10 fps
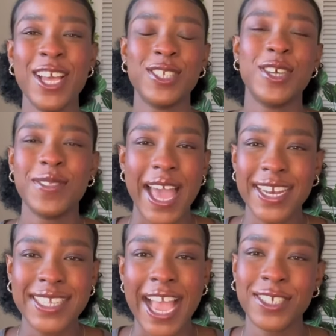So that
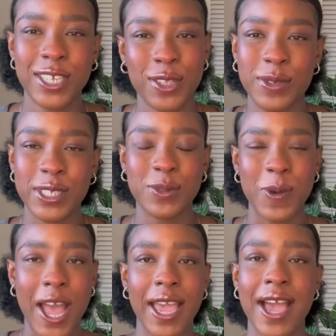is actually the reason
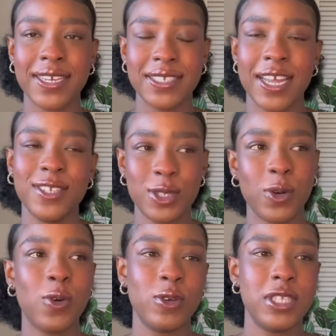why I decided to
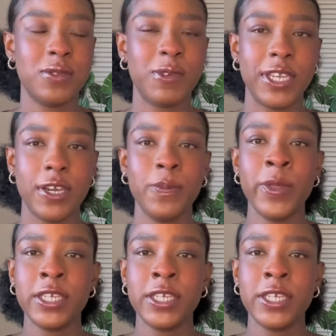record this video,